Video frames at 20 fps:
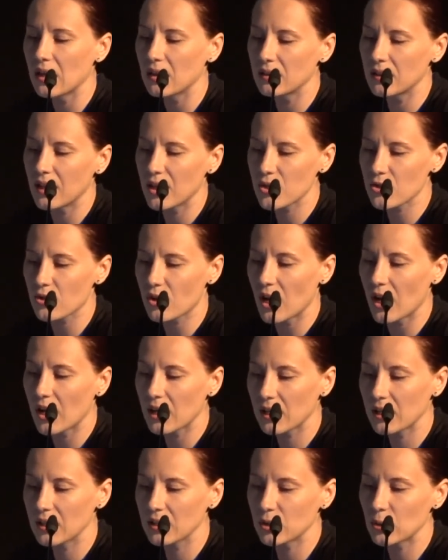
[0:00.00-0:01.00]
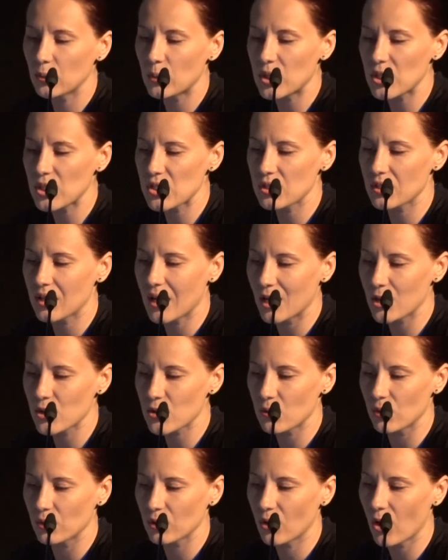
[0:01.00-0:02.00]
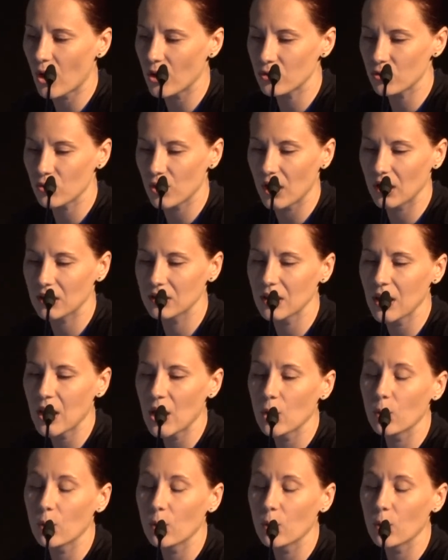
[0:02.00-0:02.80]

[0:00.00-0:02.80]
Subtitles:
Nature Archi towards a natural contract,